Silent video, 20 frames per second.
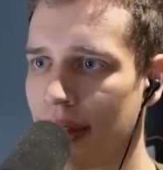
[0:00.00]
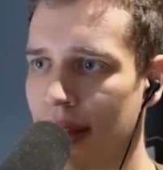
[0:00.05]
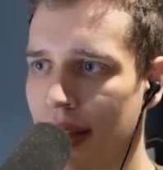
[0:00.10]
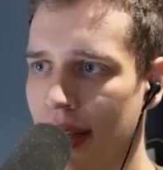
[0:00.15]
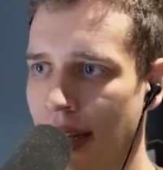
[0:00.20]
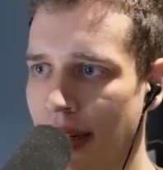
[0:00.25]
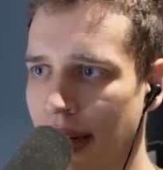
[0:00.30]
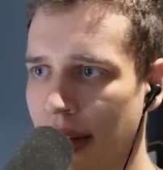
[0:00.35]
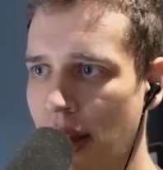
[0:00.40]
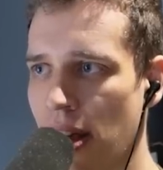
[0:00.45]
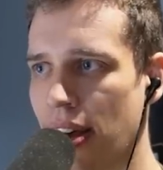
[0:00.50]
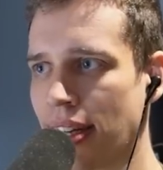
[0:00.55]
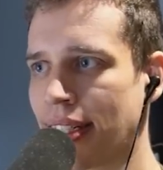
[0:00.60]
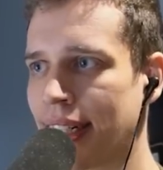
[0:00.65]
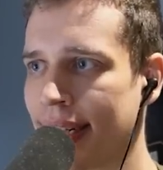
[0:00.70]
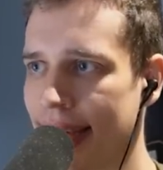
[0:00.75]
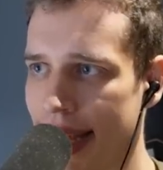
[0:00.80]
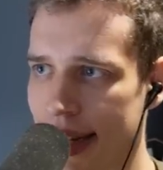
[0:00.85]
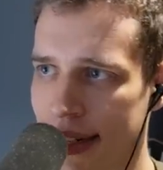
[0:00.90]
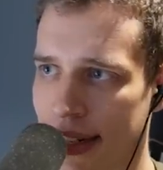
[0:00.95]
It's like, oh, his
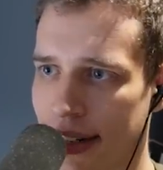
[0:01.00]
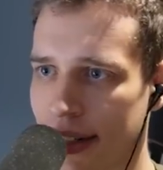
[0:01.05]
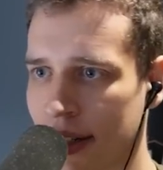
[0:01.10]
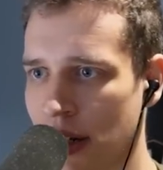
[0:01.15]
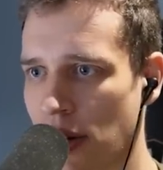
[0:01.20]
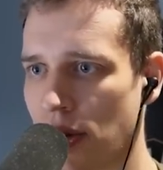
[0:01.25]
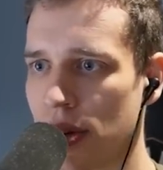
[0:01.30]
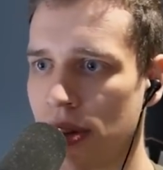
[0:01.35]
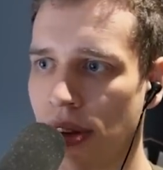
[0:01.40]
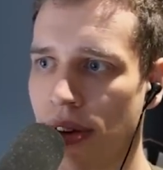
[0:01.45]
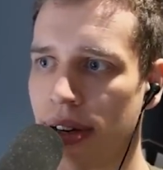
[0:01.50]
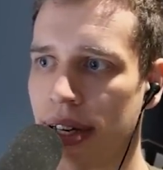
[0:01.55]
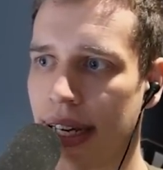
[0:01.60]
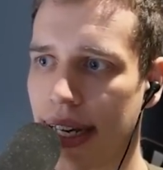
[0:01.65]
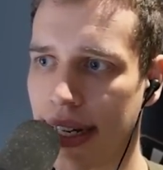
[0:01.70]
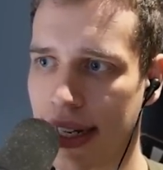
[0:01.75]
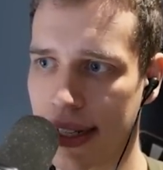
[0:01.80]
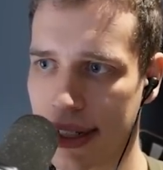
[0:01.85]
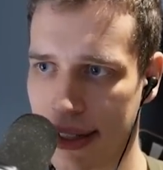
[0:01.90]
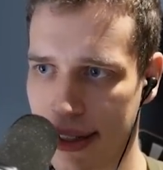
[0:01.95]
kicks are so
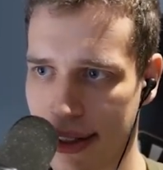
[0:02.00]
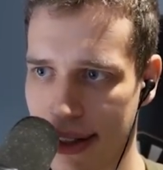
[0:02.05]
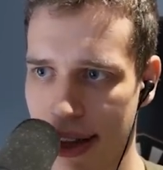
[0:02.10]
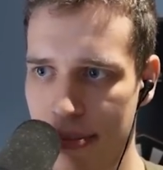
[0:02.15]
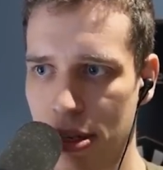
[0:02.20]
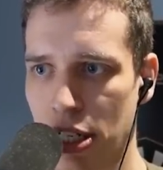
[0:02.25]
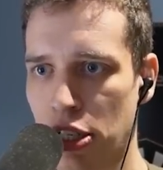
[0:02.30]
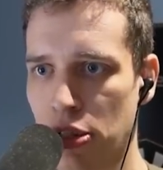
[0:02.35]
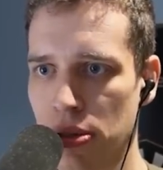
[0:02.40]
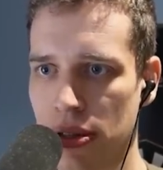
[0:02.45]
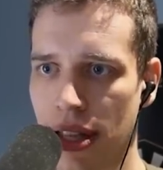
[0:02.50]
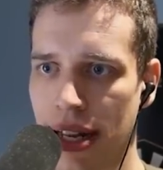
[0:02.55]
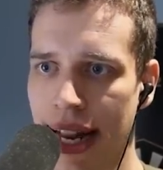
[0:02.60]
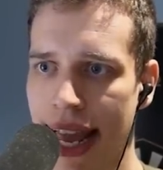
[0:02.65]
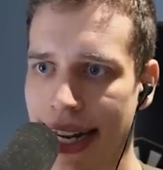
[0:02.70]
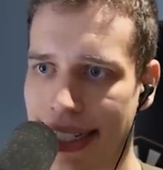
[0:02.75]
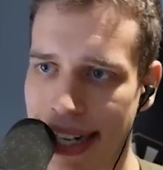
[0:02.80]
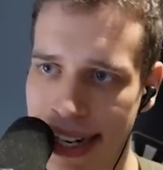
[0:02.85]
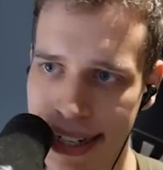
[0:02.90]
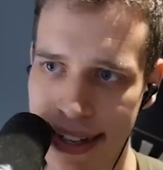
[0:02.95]
annoying. Let me shoot the
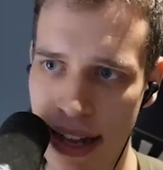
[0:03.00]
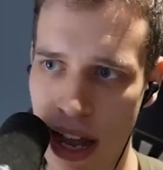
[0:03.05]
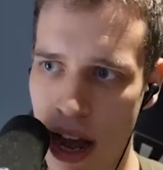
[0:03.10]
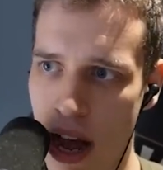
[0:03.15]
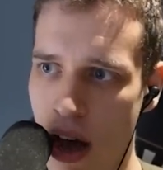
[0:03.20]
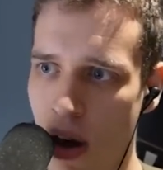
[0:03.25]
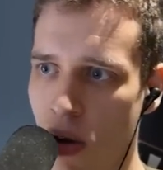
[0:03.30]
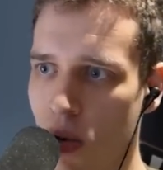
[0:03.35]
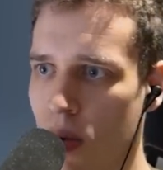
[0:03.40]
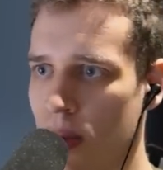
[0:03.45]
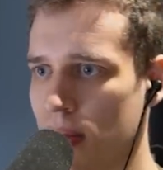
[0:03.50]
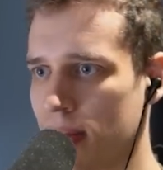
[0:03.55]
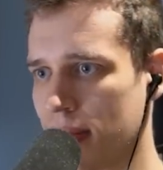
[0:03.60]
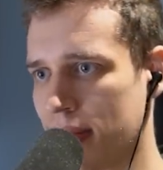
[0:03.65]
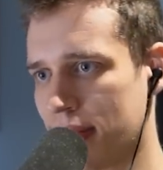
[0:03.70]
legs. Like, no!